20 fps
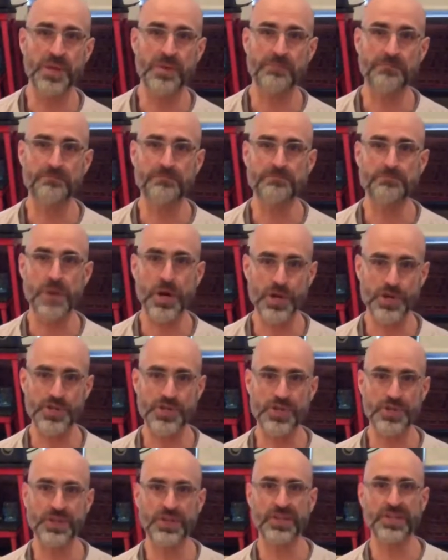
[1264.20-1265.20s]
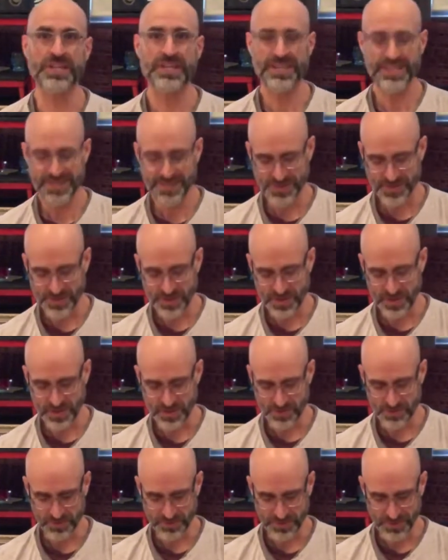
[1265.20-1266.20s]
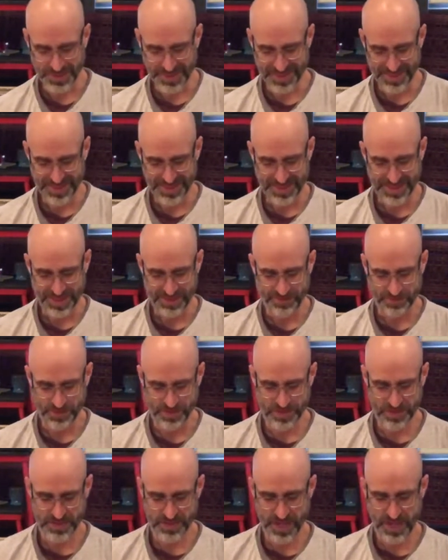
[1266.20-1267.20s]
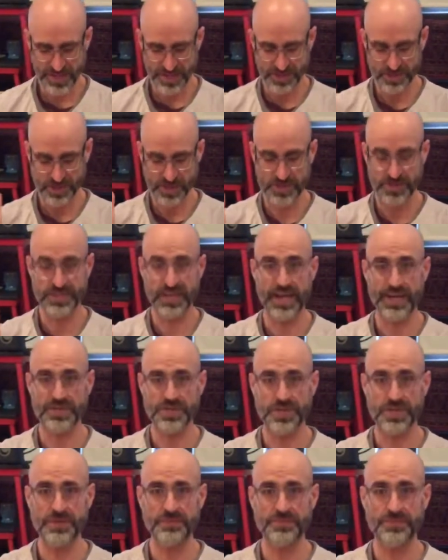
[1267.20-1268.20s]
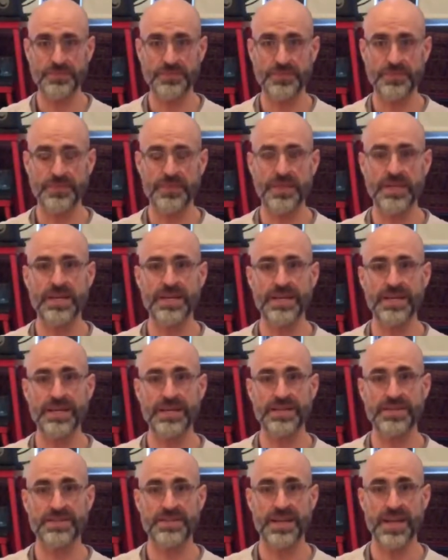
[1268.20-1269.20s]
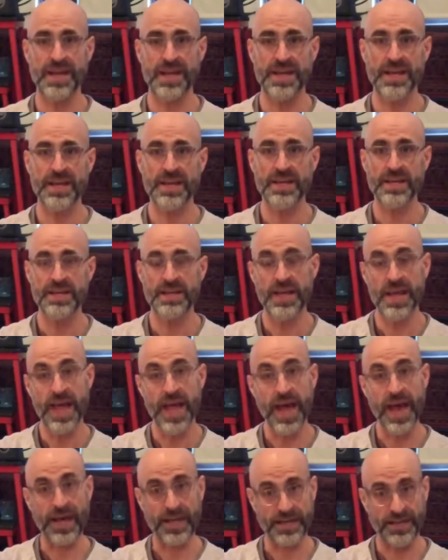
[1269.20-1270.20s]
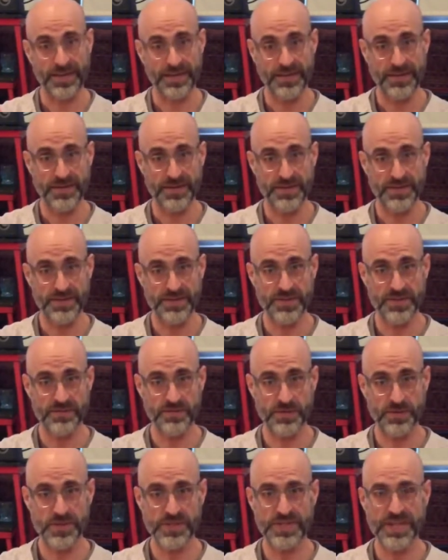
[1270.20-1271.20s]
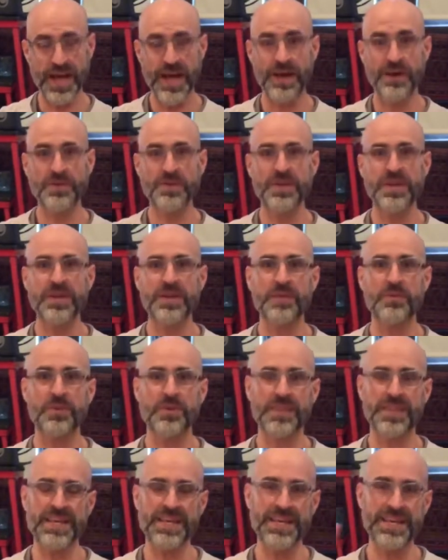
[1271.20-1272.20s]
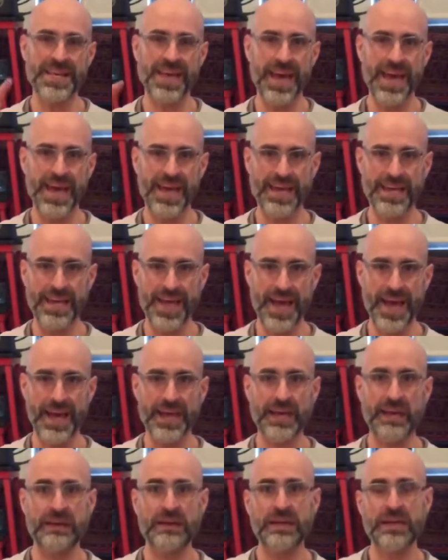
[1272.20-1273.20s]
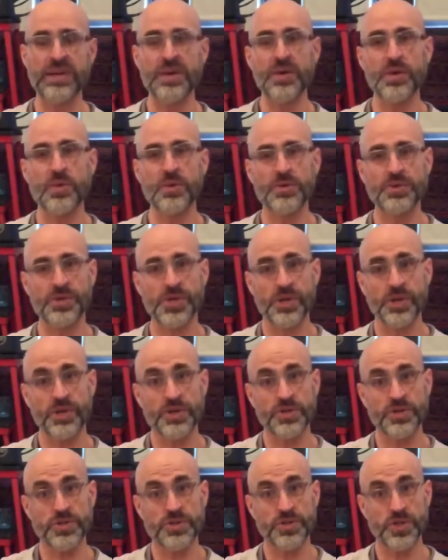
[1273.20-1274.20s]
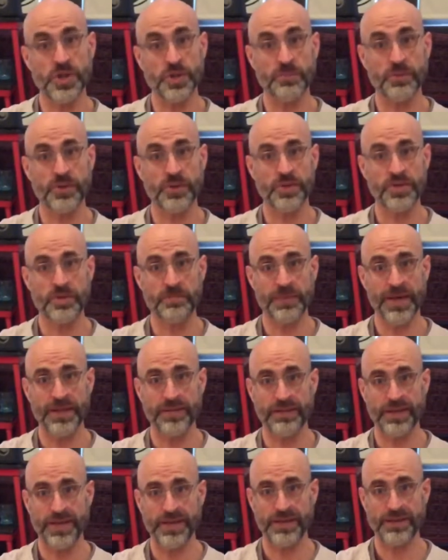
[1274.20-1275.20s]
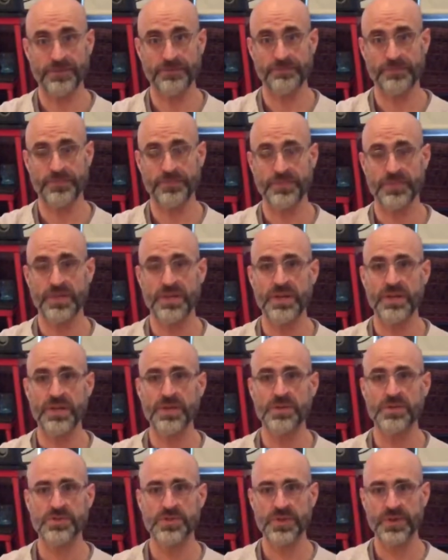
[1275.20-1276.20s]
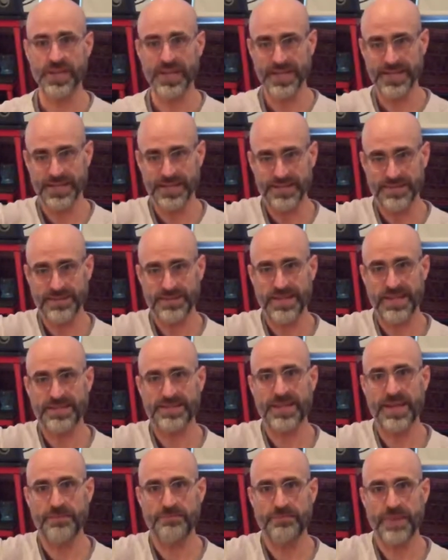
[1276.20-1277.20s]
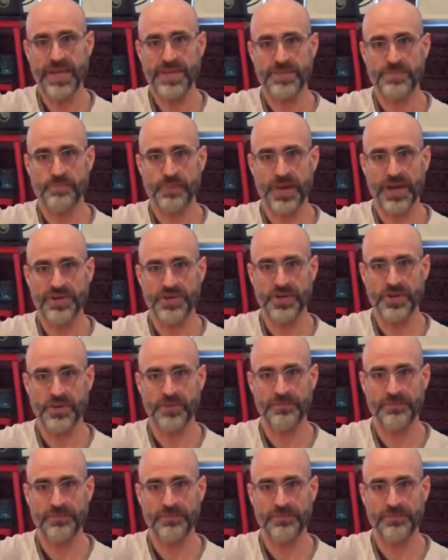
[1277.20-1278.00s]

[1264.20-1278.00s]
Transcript: marginal. So the first sec section is ek is the first sound, and with ek, ek, what you're going to do is you're going to pull in your belt line. So again, it sets that base pressure.